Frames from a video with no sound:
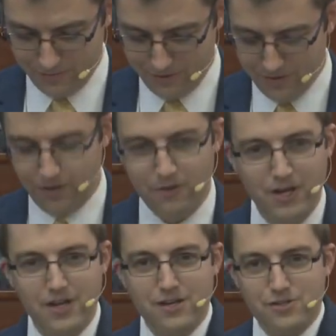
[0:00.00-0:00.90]
But no,
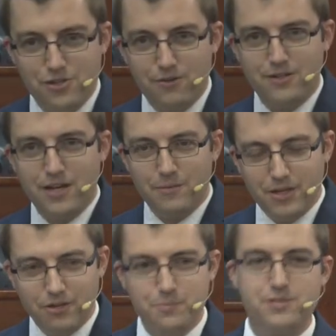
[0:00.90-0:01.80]
Jonadab
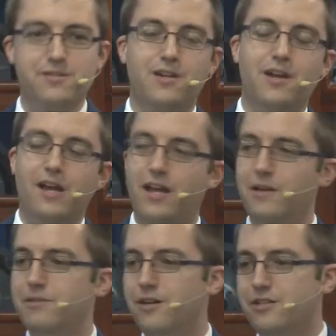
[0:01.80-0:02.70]
helps
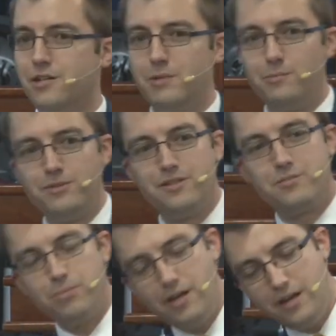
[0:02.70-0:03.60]
Amnon come up with
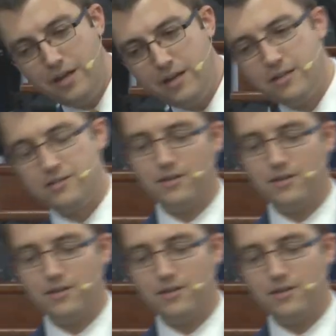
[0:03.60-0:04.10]
his plans.